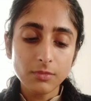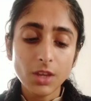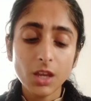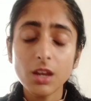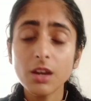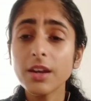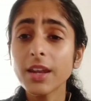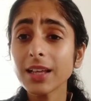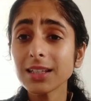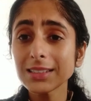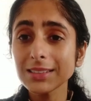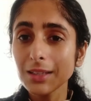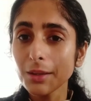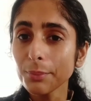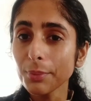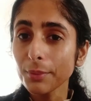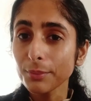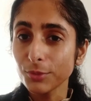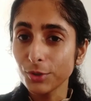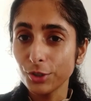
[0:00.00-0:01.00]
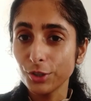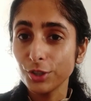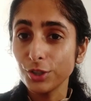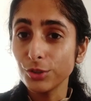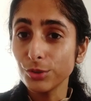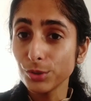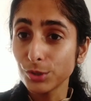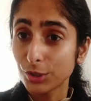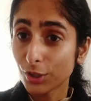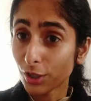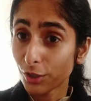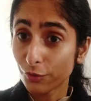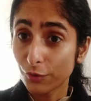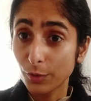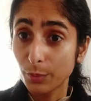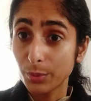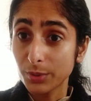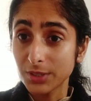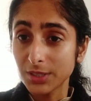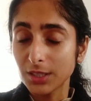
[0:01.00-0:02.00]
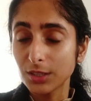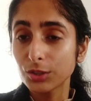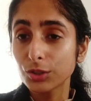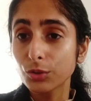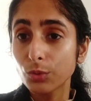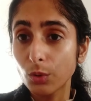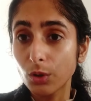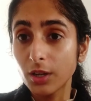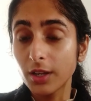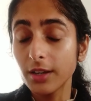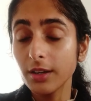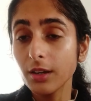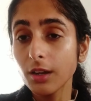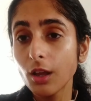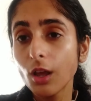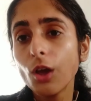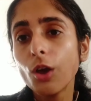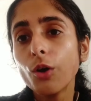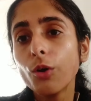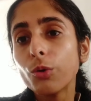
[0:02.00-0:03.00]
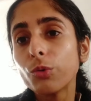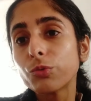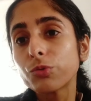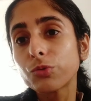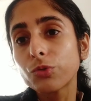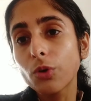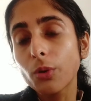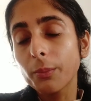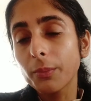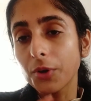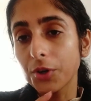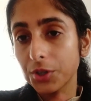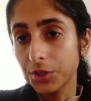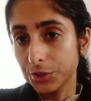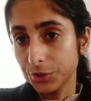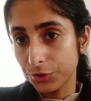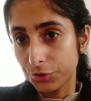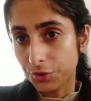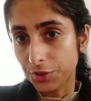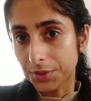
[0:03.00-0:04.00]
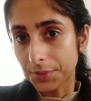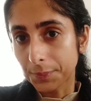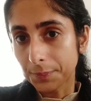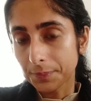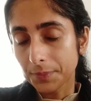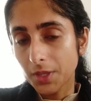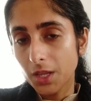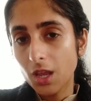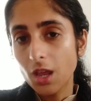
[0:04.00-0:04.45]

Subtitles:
Next up, I'm going to use the 100% squalene from Earth Rhythm.